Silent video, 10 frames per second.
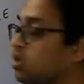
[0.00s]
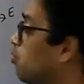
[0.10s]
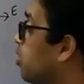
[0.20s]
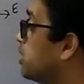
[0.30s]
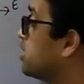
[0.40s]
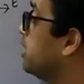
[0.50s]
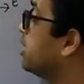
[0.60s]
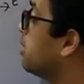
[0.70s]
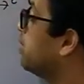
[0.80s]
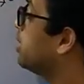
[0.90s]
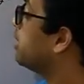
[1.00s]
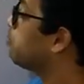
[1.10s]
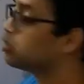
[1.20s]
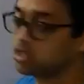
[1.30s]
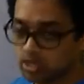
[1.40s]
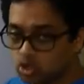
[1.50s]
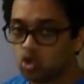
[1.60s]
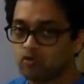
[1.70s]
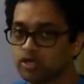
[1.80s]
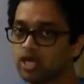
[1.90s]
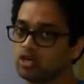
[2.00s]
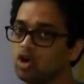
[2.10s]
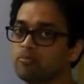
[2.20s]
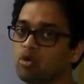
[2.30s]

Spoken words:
What is the intermediate position? Though we are not